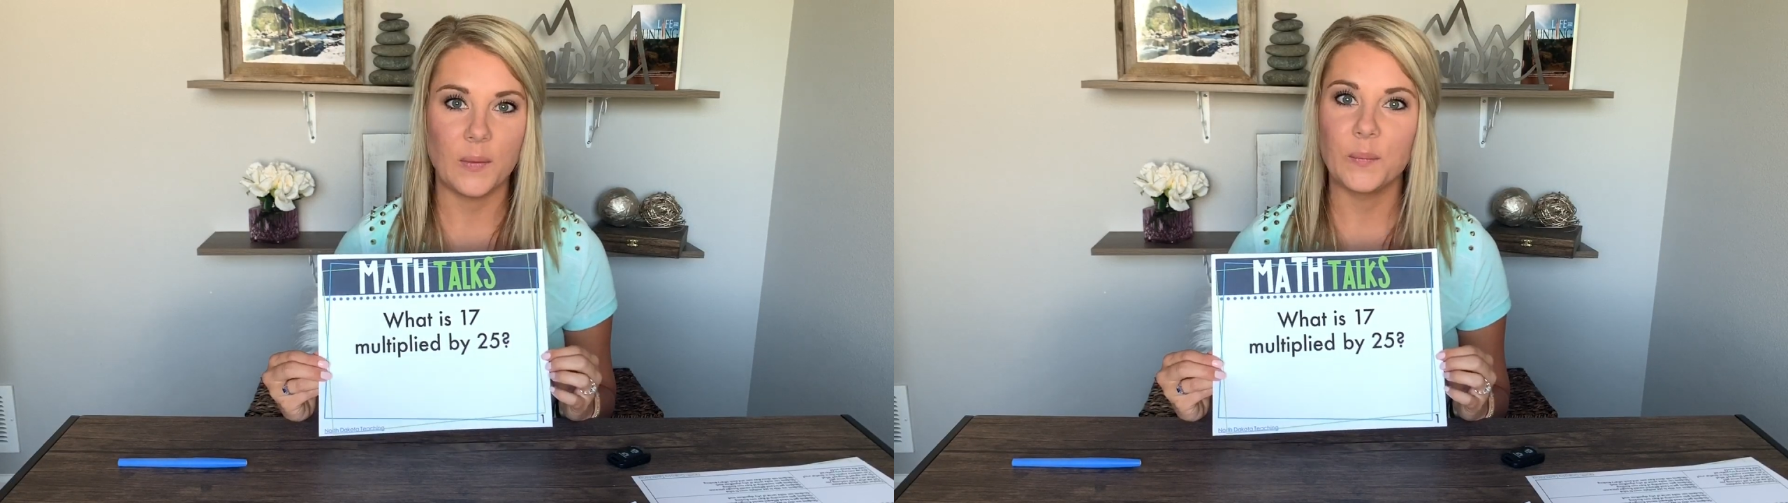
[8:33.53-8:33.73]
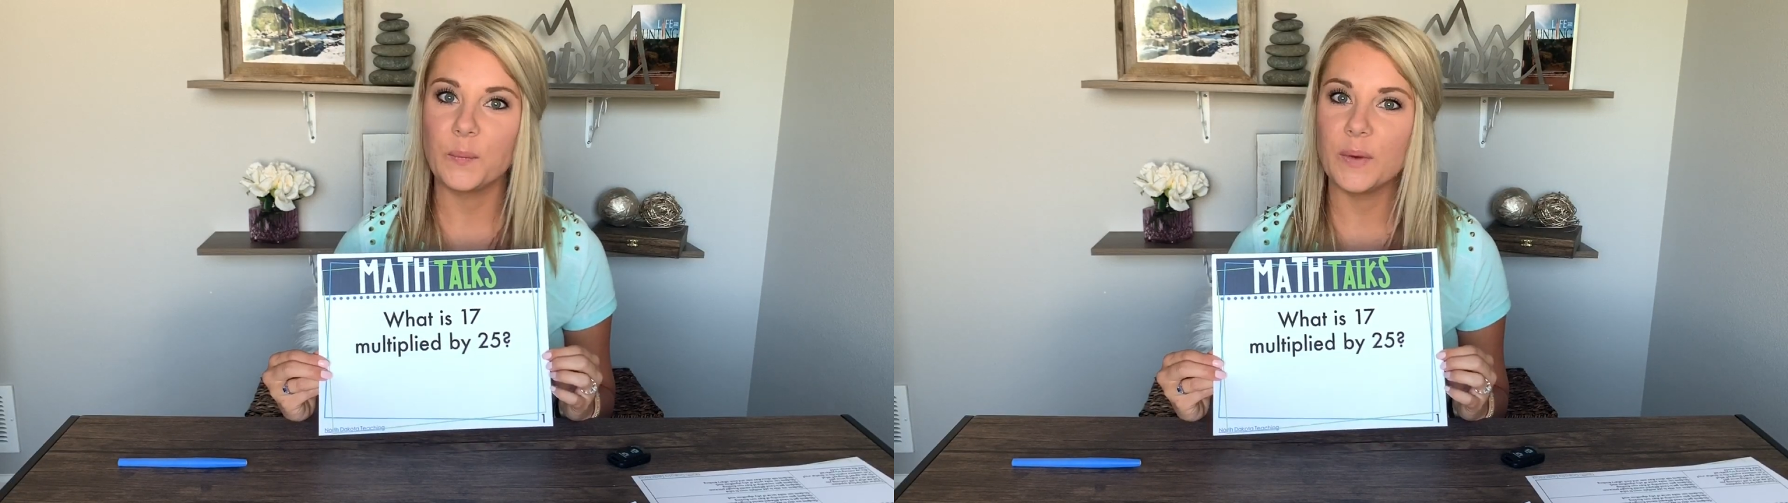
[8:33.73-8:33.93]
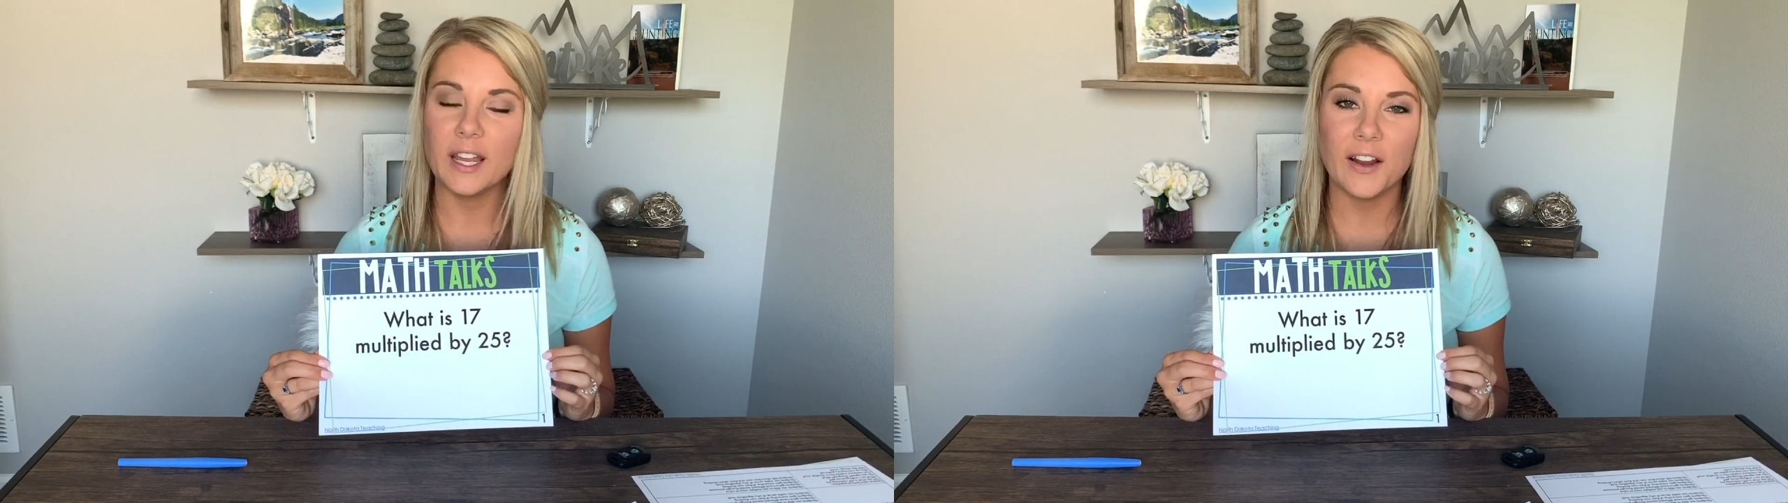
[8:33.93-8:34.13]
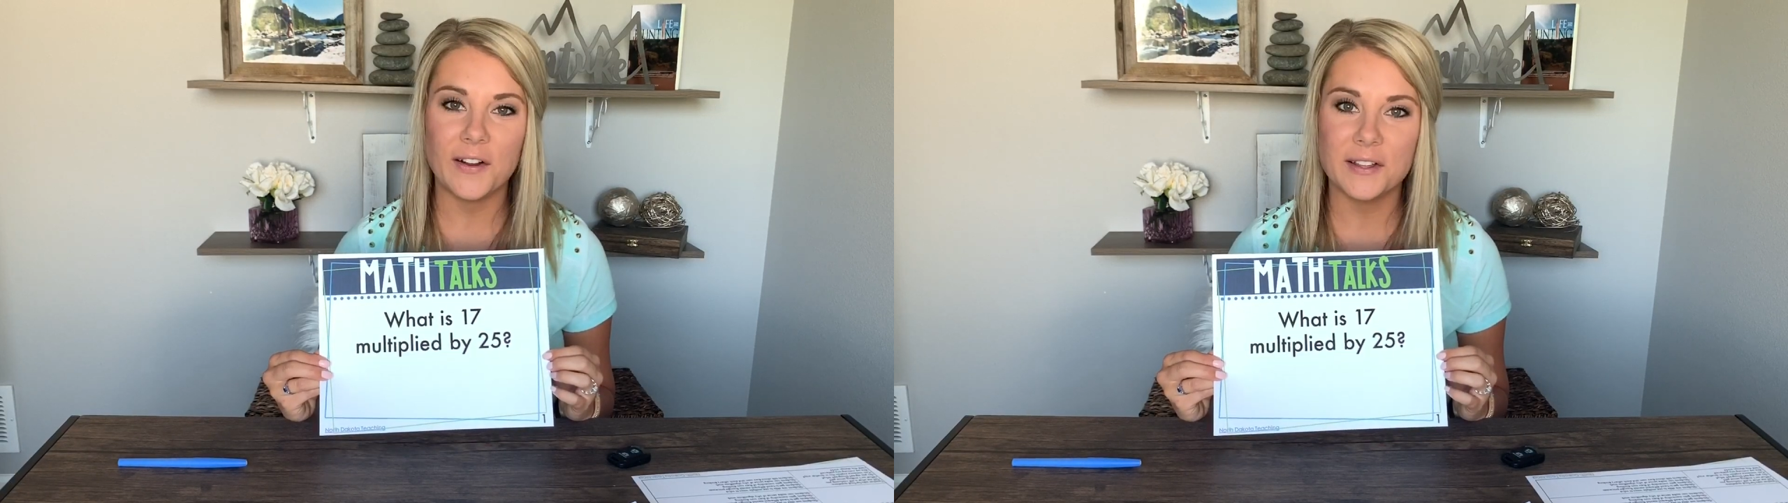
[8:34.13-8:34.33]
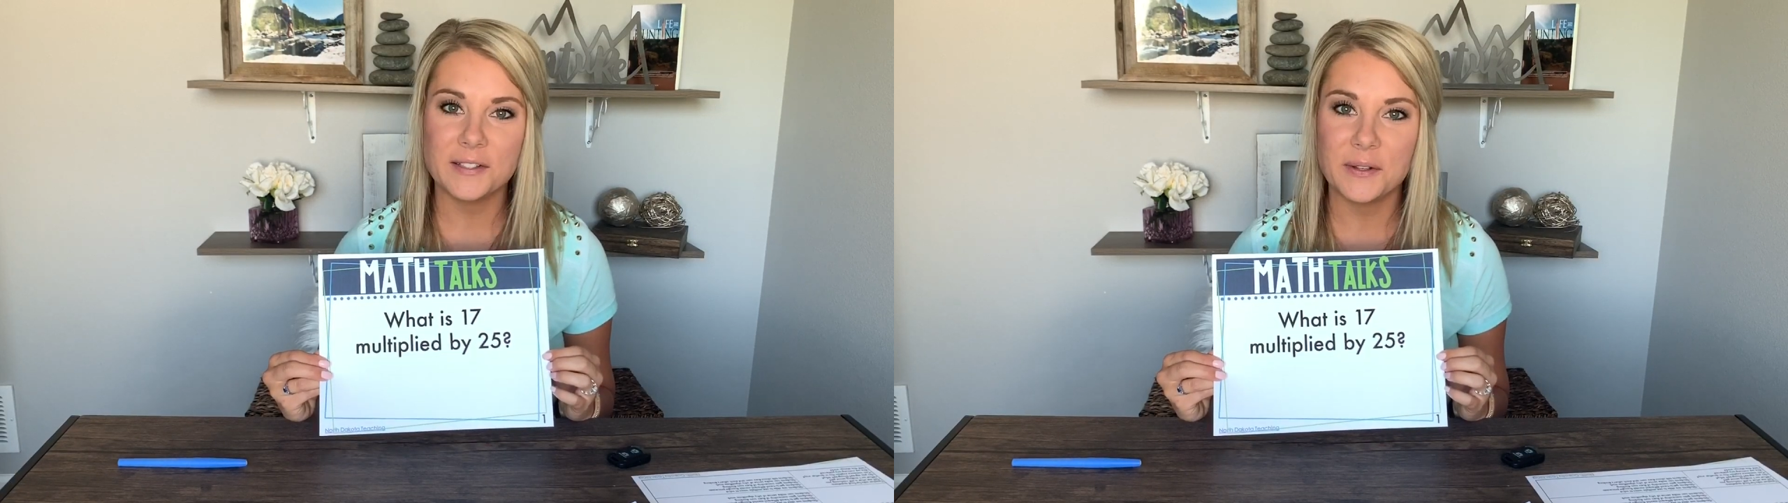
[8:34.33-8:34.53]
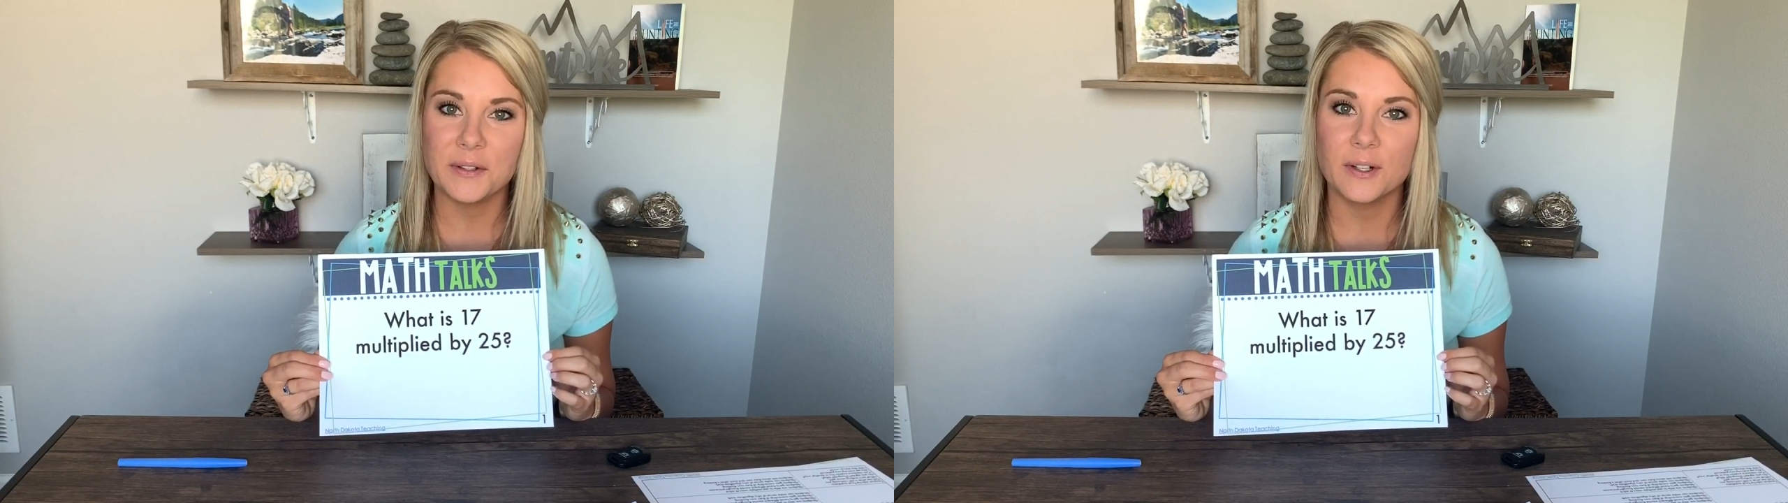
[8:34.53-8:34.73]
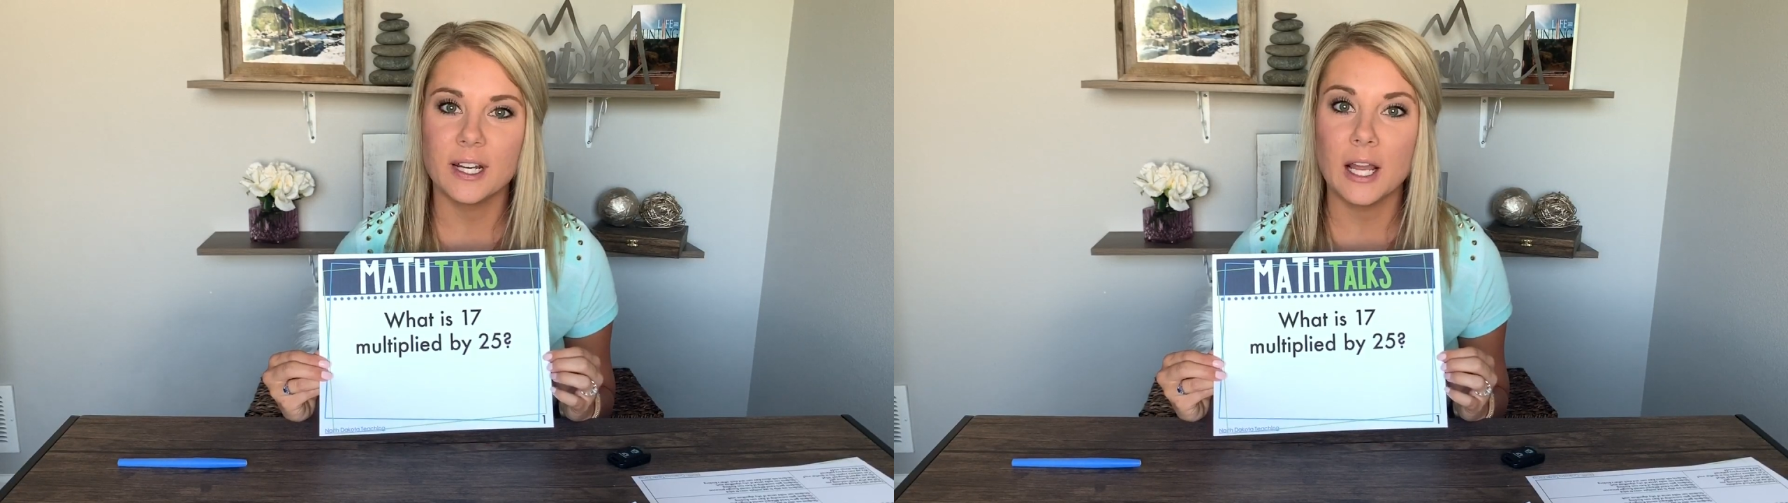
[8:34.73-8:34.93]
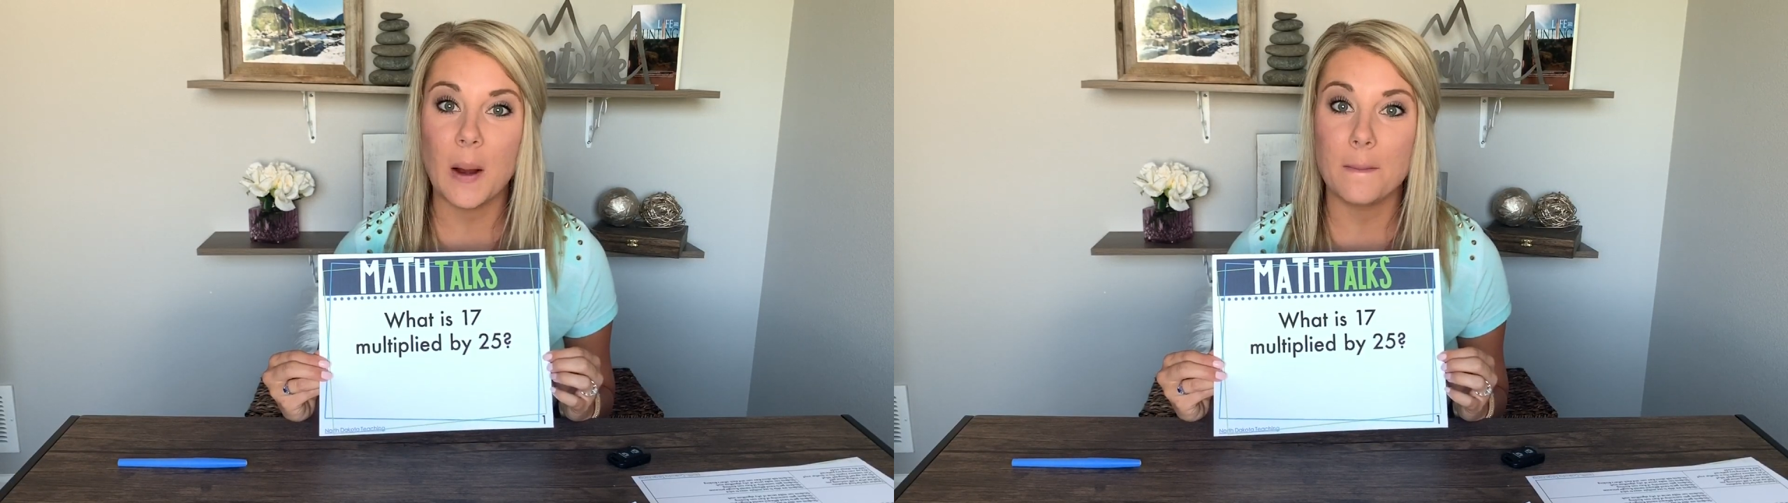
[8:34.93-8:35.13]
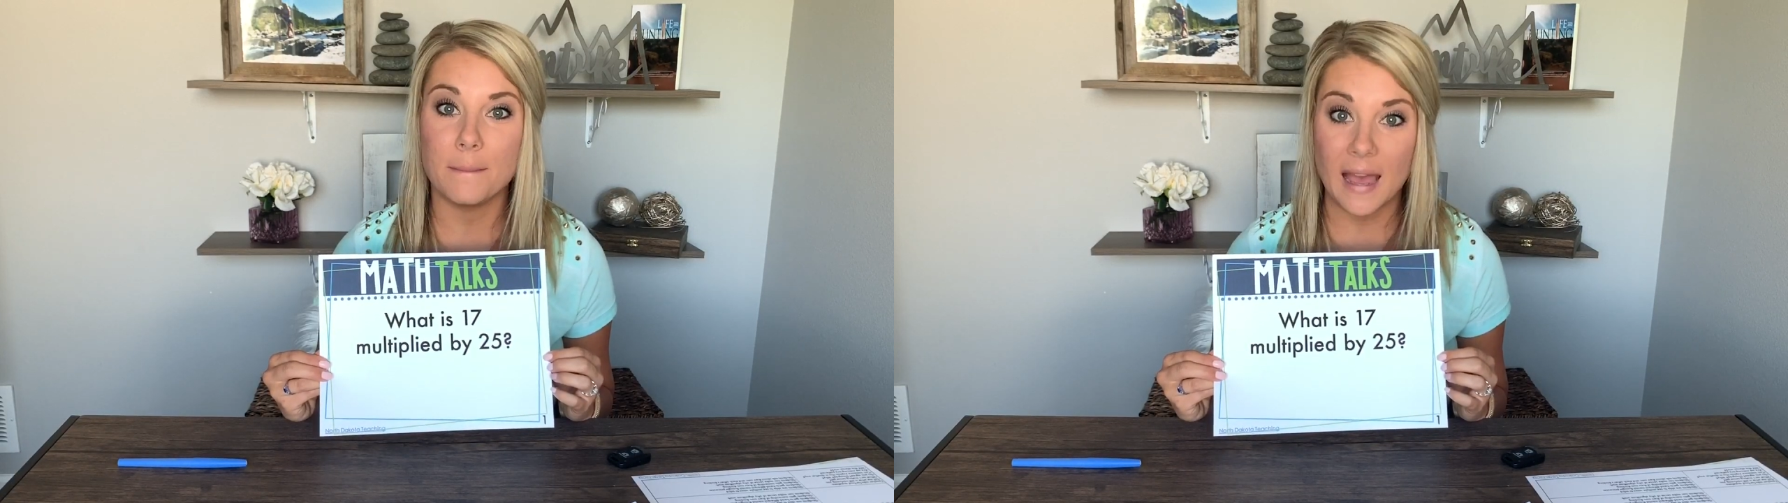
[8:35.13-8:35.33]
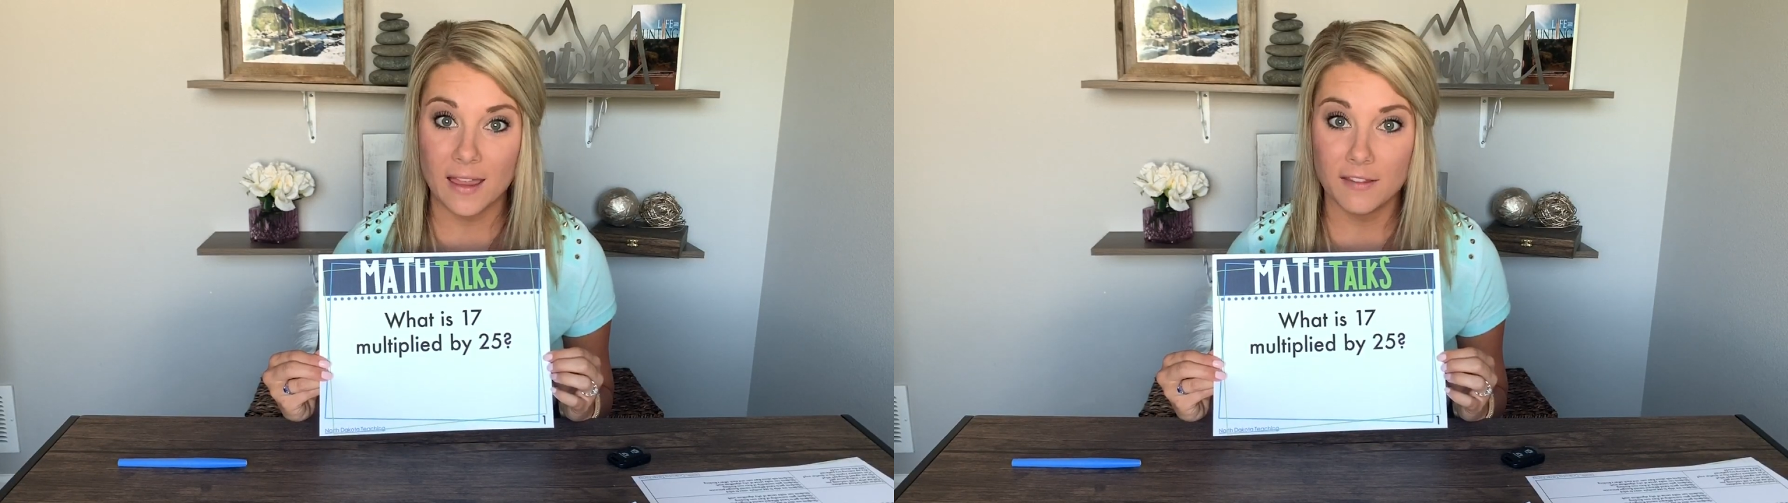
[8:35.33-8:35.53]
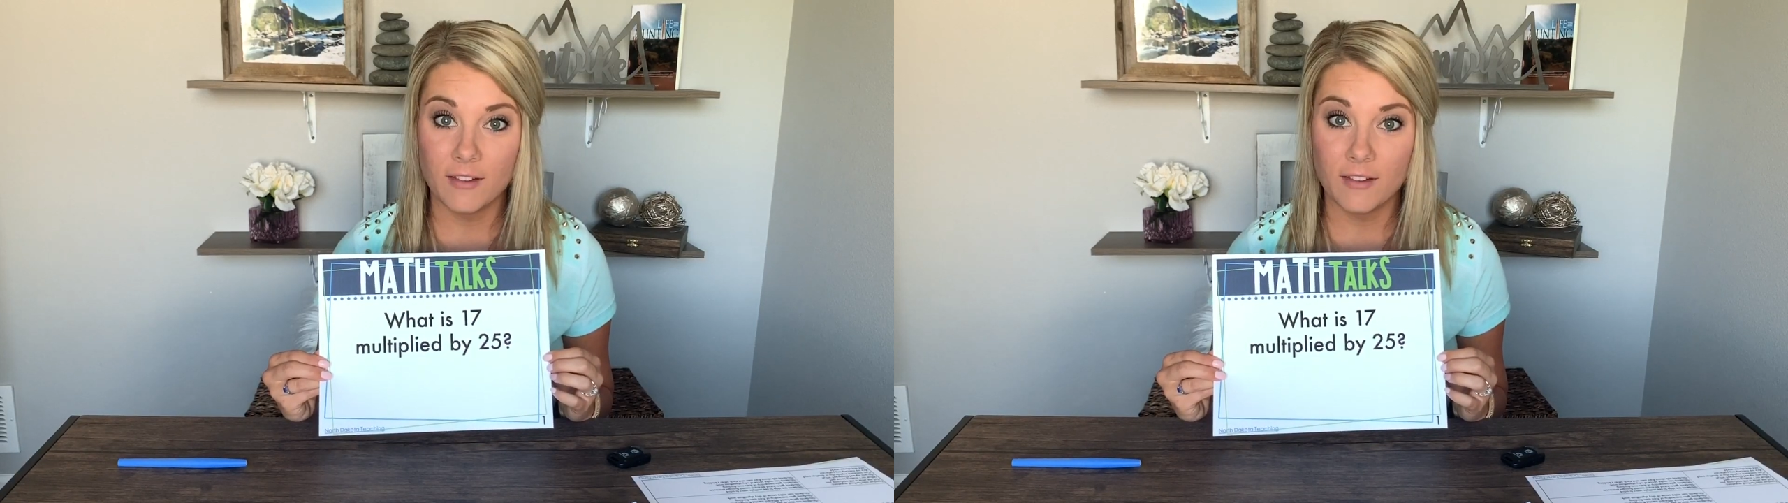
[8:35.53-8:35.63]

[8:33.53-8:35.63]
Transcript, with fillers: We are also learning our math